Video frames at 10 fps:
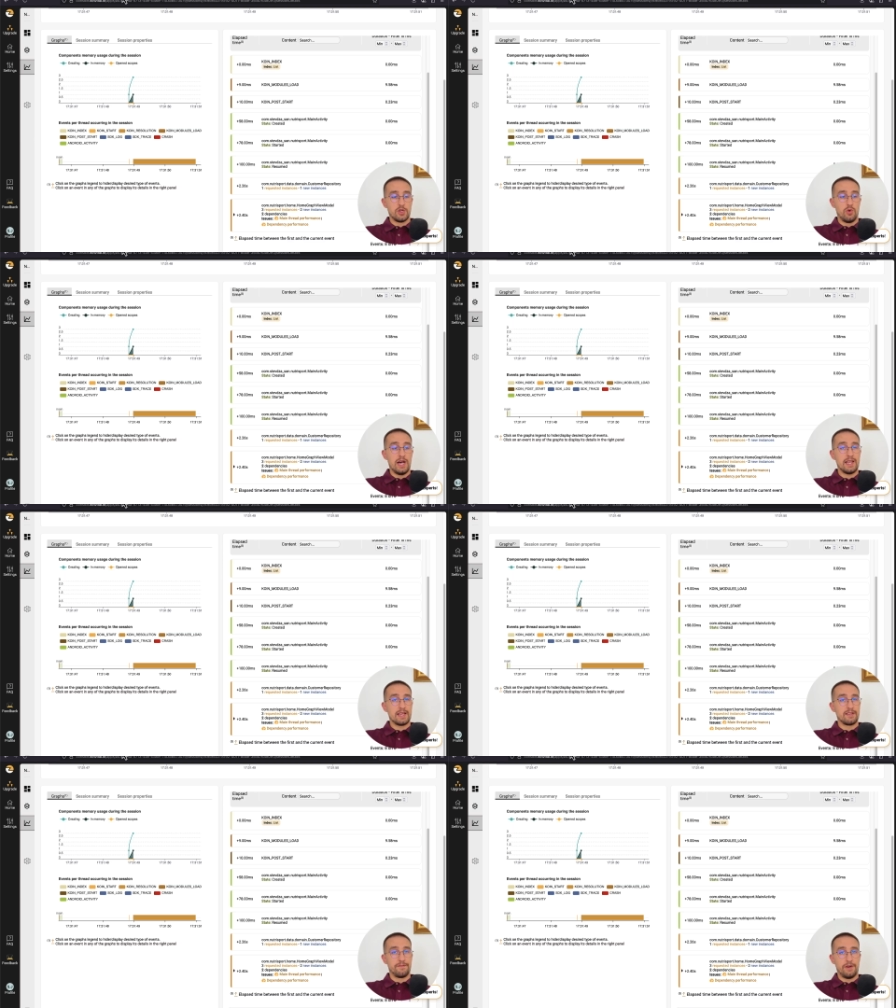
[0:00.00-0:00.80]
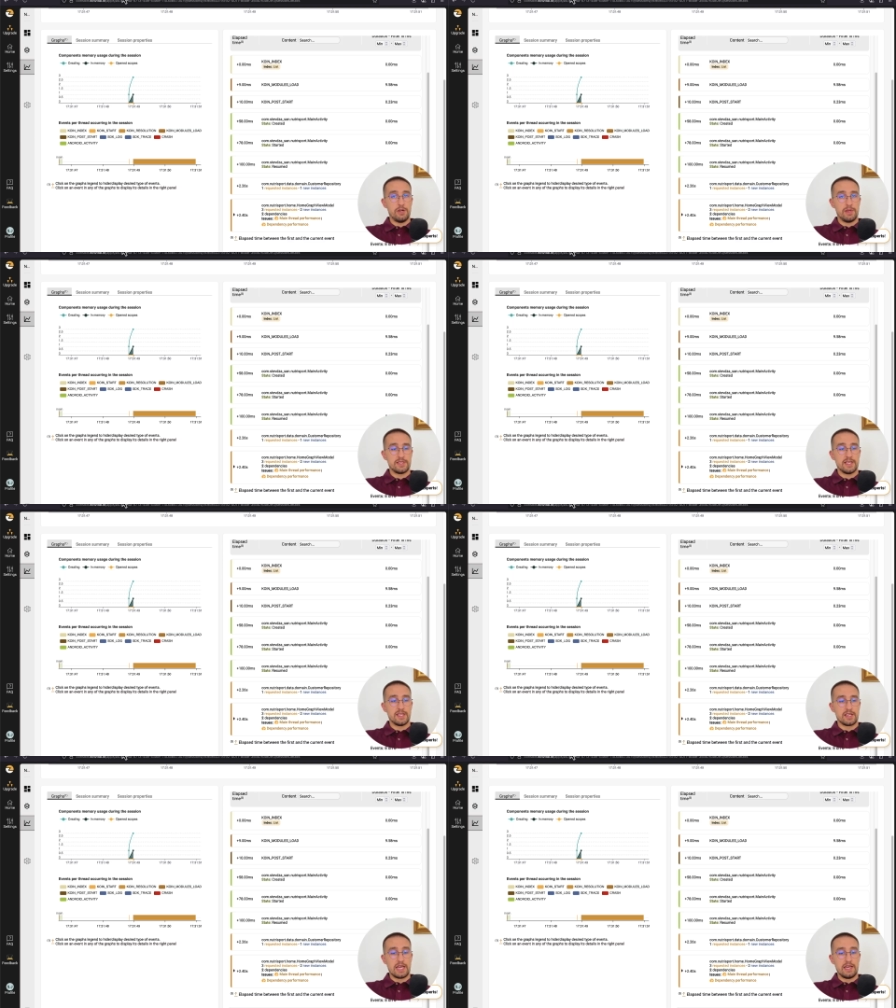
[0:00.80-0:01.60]
So unlike the Firebase
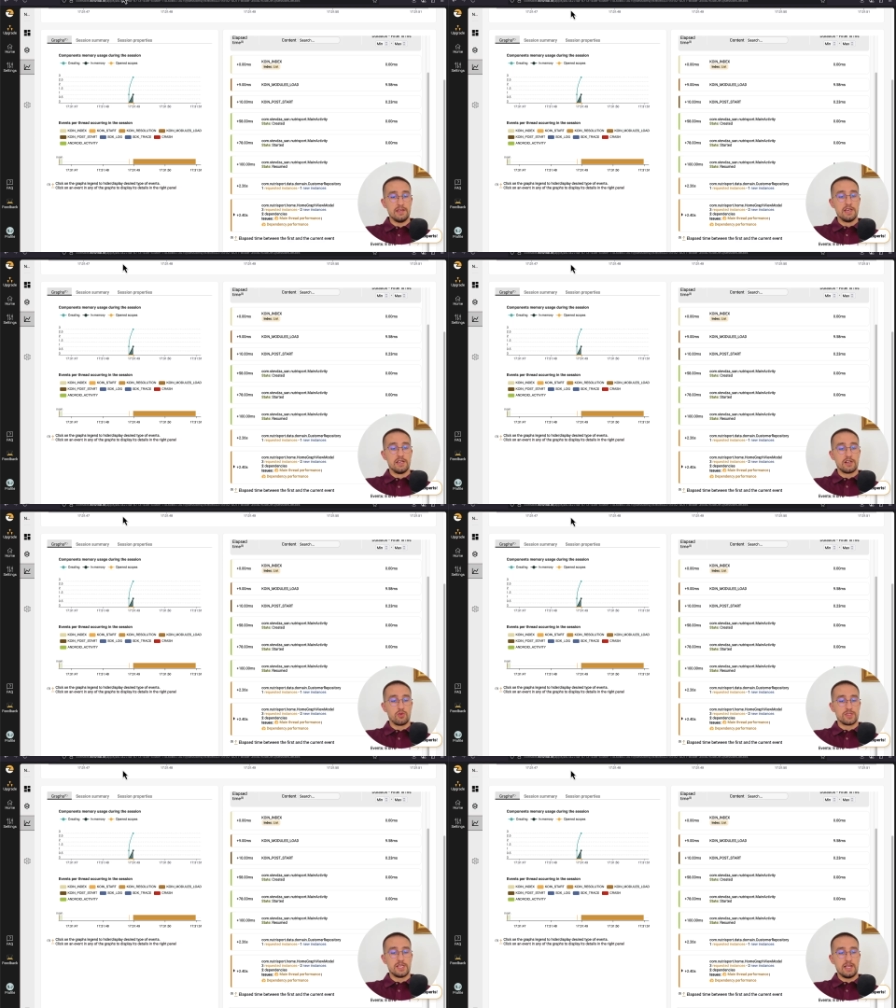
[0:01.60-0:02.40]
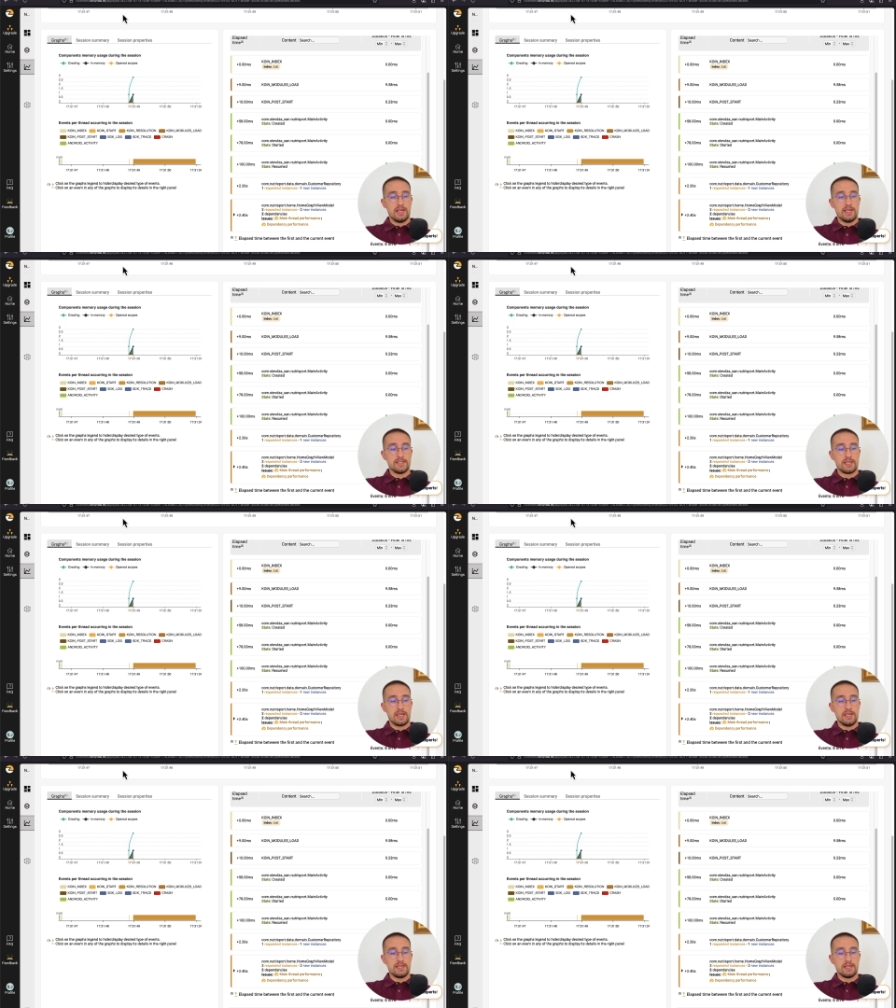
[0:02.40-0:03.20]
SDK, Kotzilla
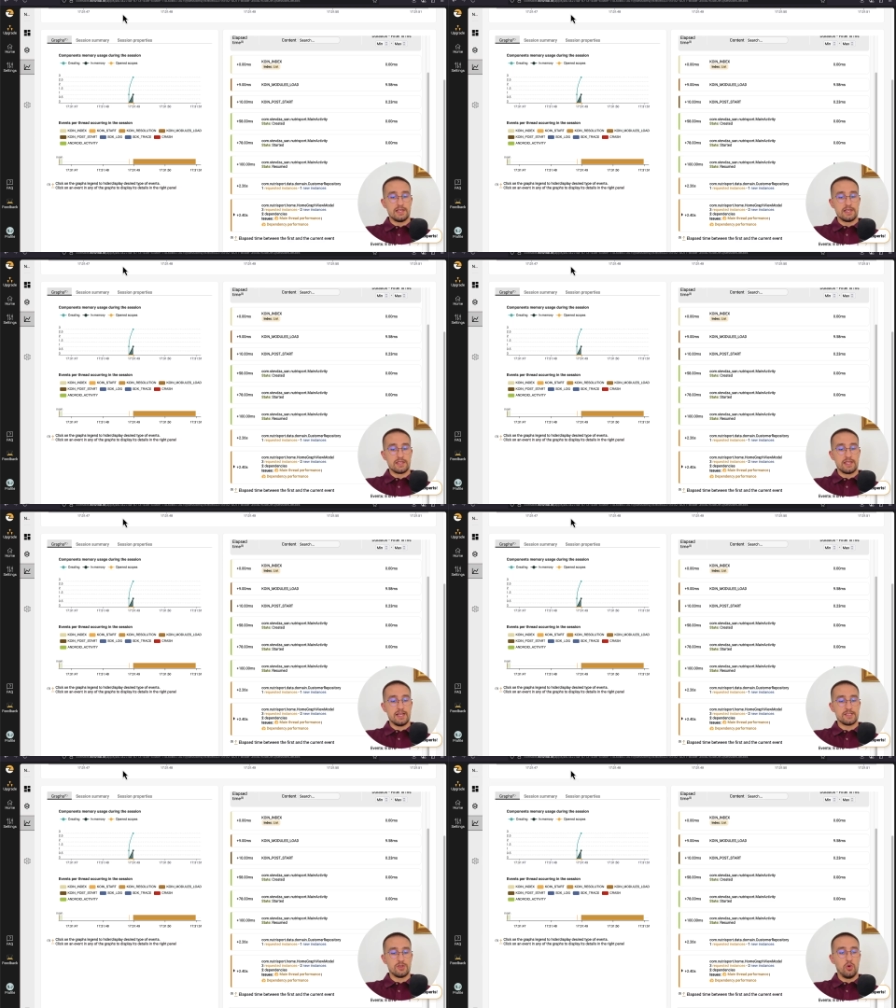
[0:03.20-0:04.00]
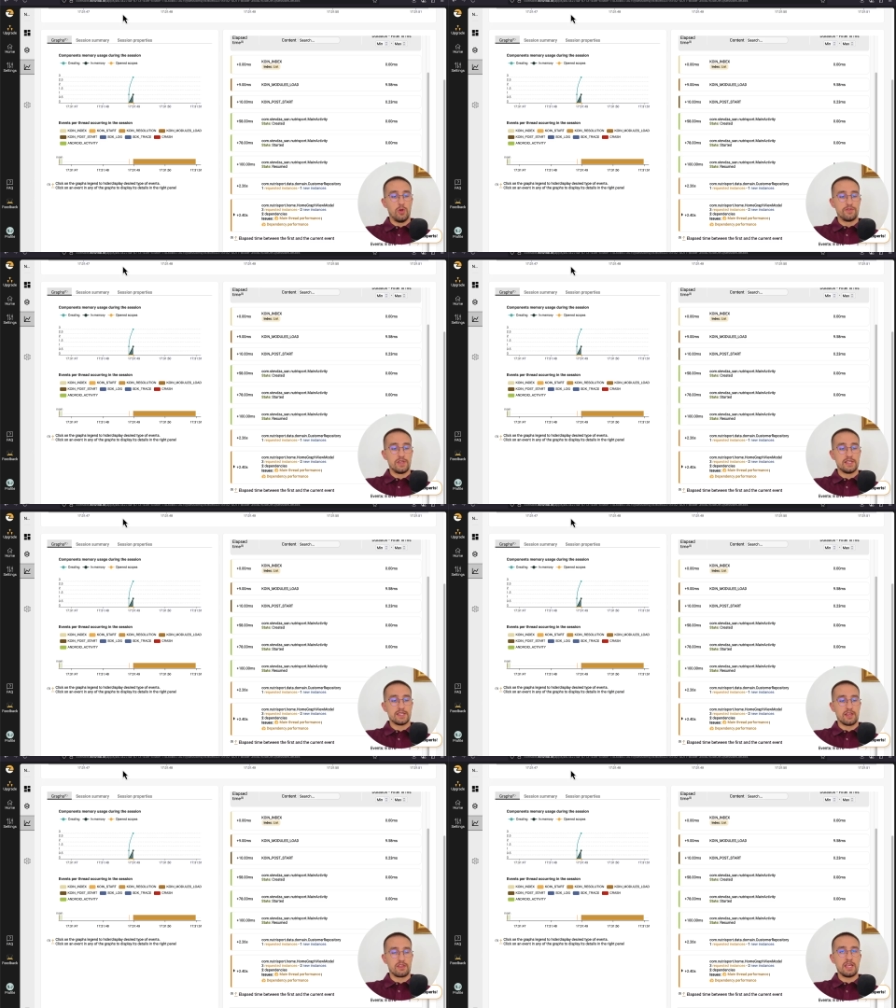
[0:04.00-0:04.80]
SDK does all of these
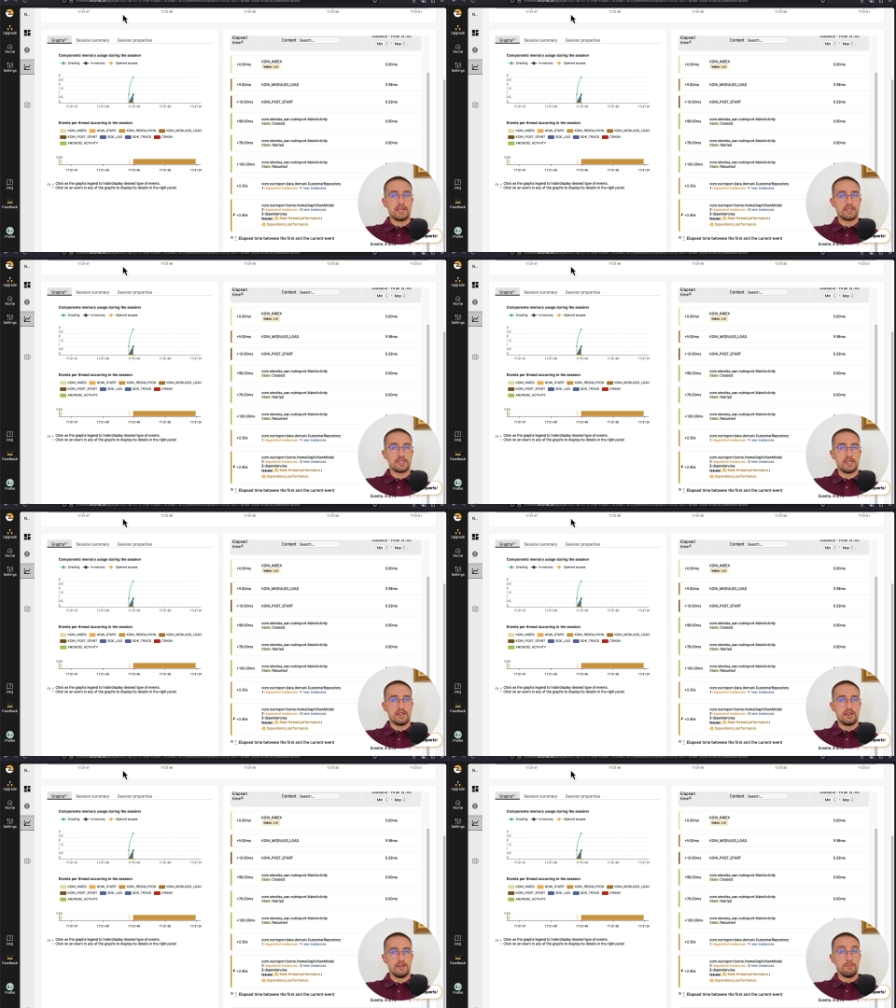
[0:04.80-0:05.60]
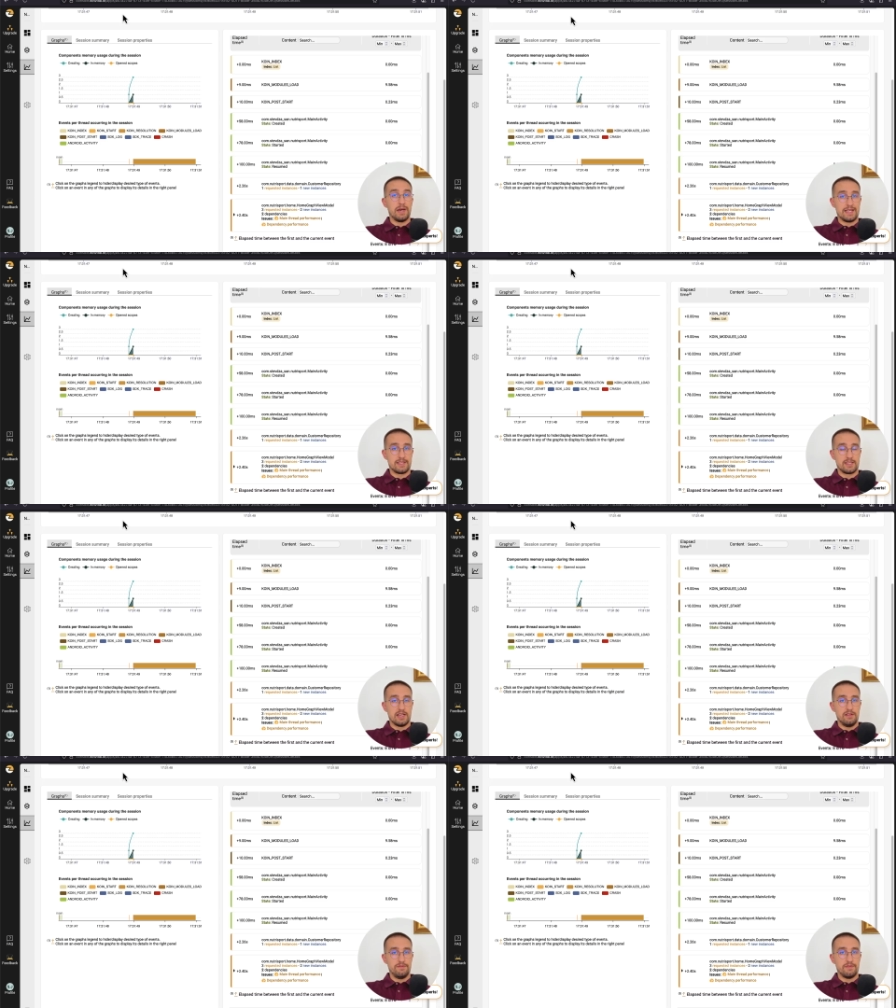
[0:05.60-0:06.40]
things by
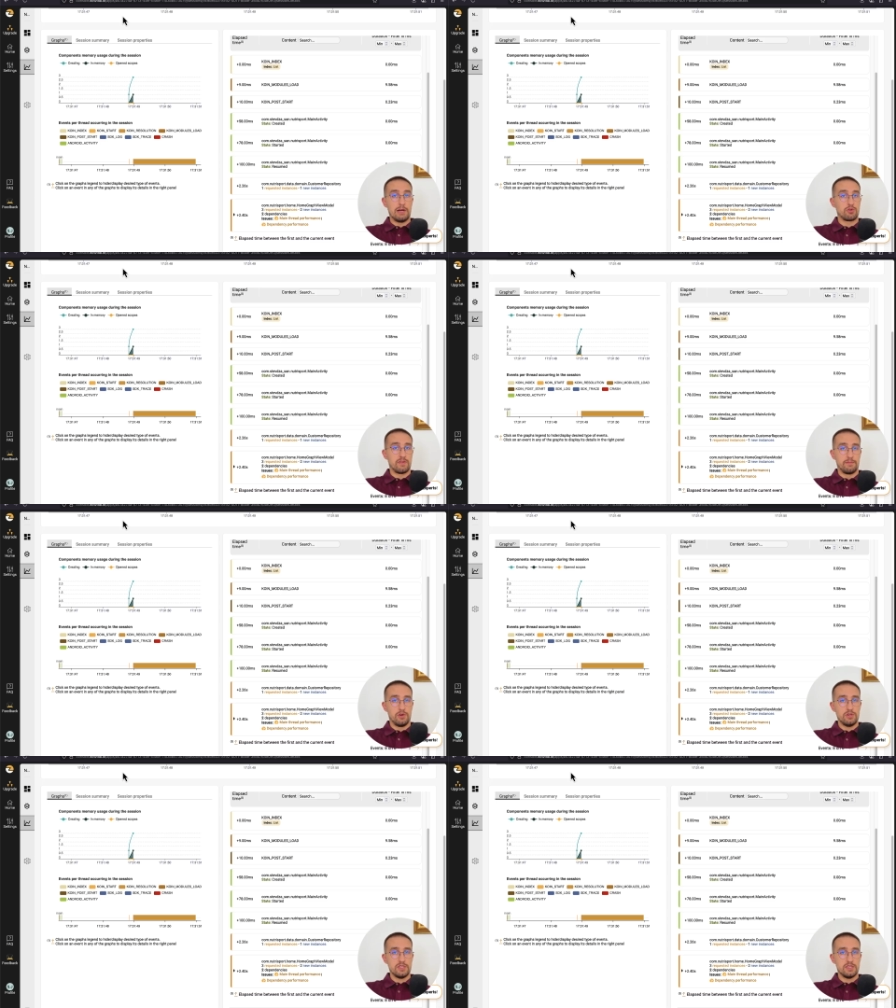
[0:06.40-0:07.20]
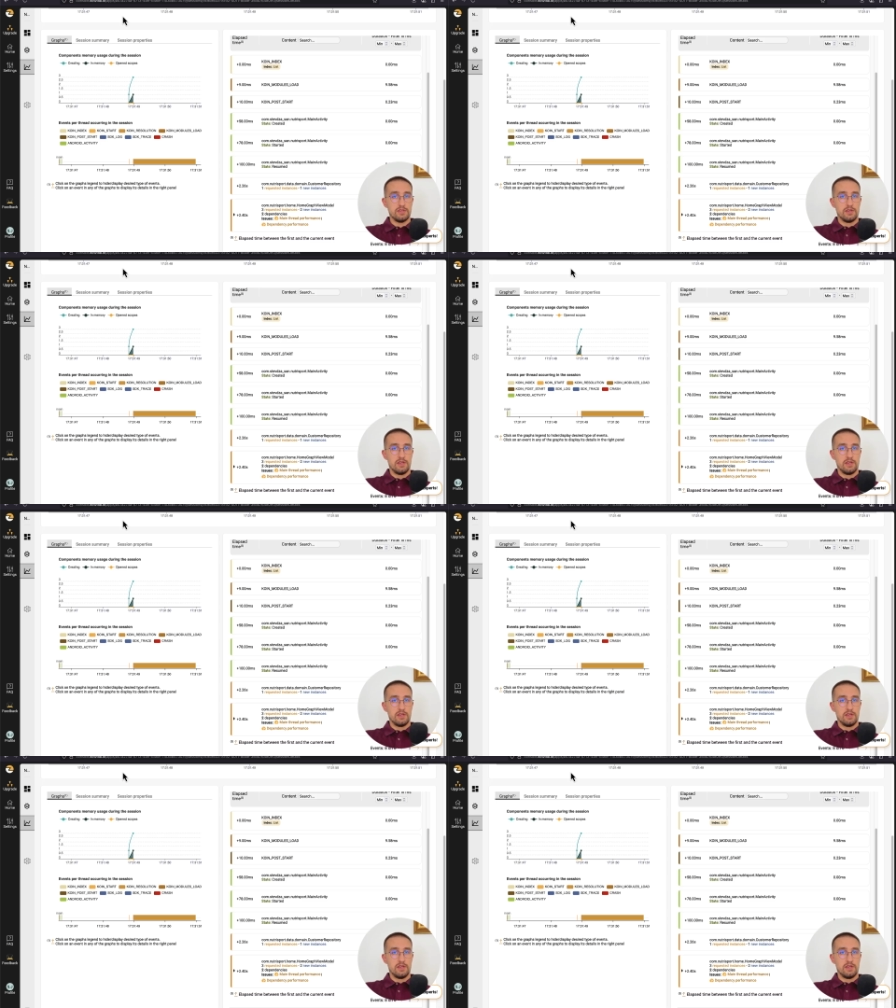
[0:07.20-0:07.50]
itself, out of the box.